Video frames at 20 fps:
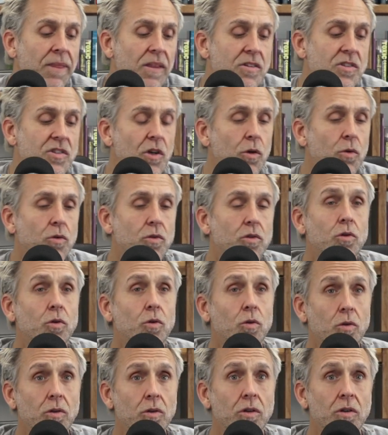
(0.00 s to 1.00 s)
So
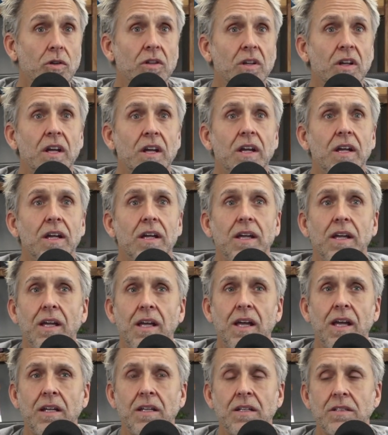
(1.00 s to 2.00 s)
Korn
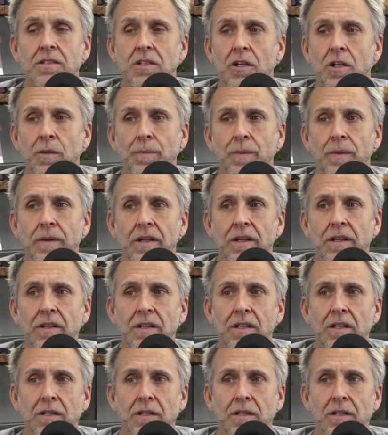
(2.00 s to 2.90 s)
had a guitar player in the